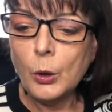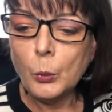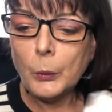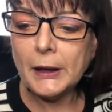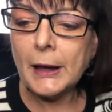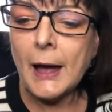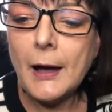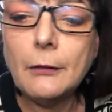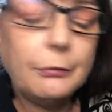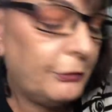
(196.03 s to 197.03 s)
we
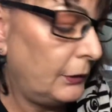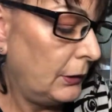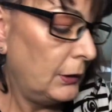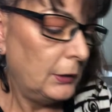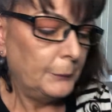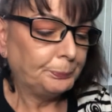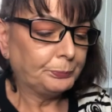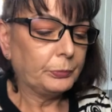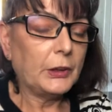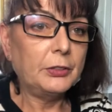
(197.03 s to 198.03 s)
have
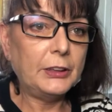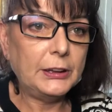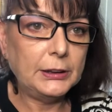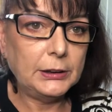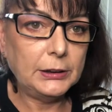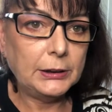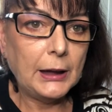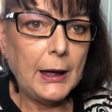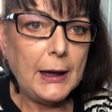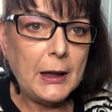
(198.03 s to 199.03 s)
the
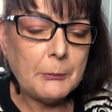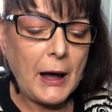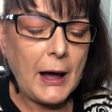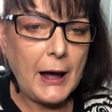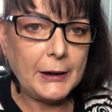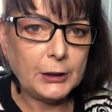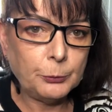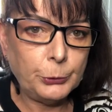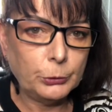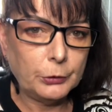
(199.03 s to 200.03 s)
Emma Harding
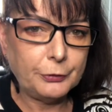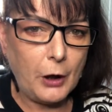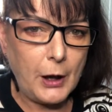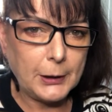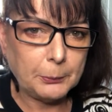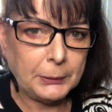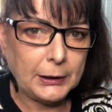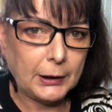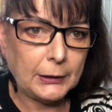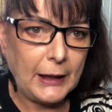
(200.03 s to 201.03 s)
Purifying
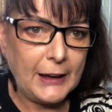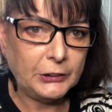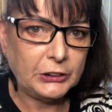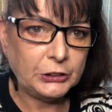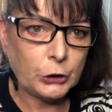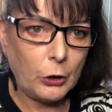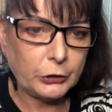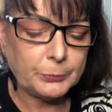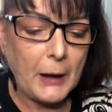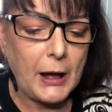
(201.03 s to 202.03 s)
Pink Clay
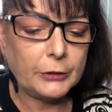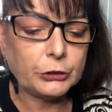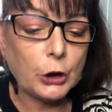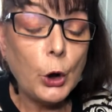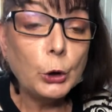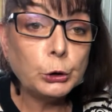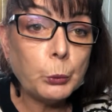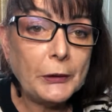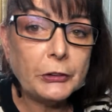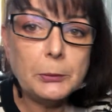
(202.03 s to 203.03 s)
Detox Mask,
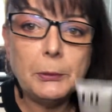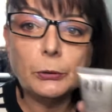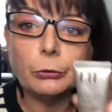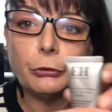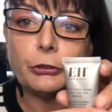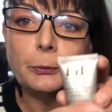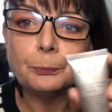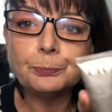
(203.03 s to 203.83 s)
20 mils.